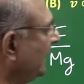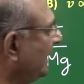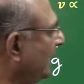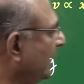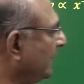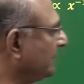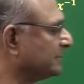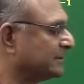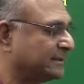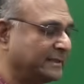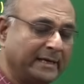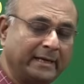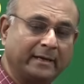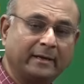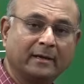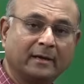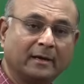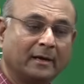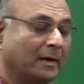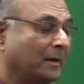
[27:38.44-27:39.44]
mg.
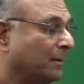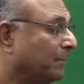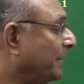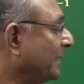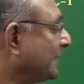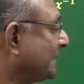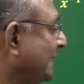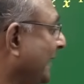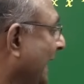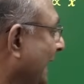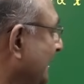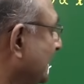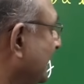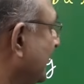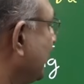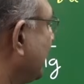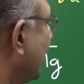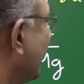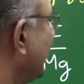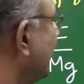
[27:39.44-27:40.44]
But tan
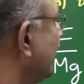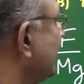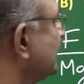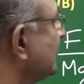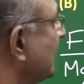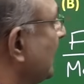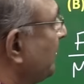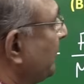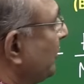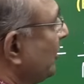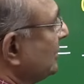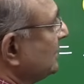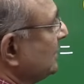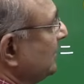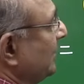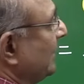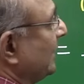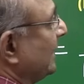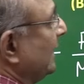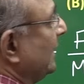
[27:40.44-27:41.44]
theta is
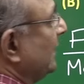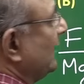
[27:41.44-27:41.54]
approximately